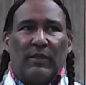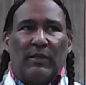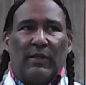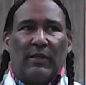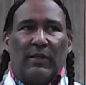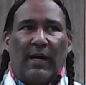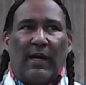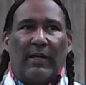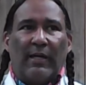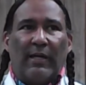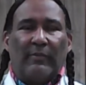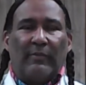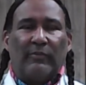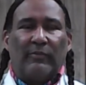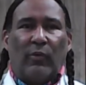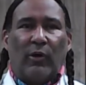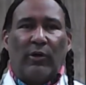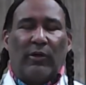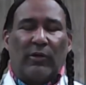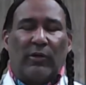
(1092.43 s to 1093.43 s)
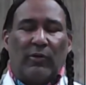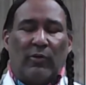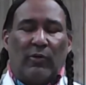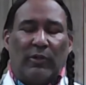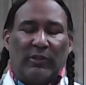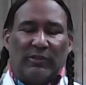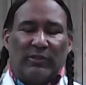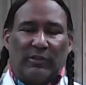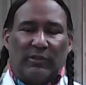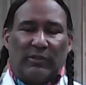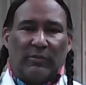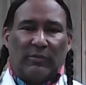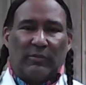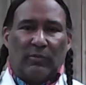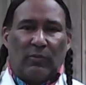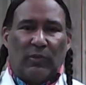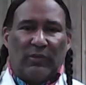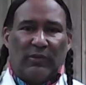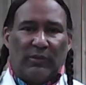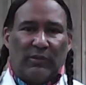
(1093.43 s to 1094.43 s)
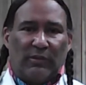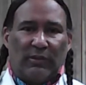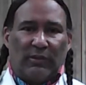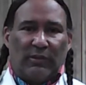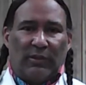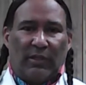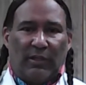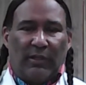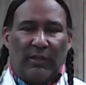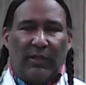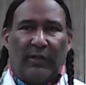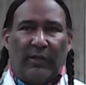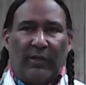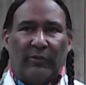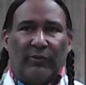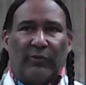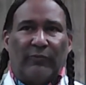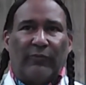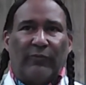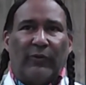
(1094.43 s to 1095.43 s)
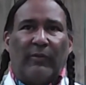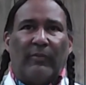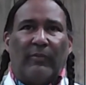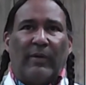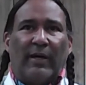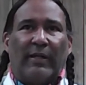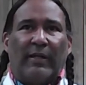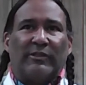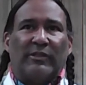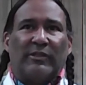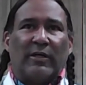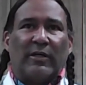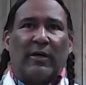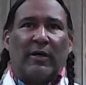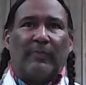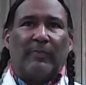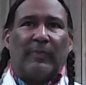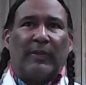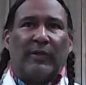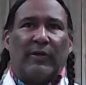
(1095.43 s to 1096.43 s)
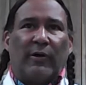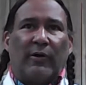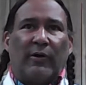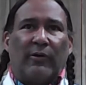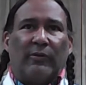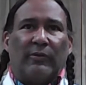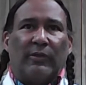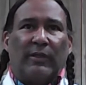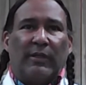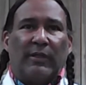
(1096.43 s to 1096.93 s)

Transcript: I am working on with a elder friend of mine, is a company called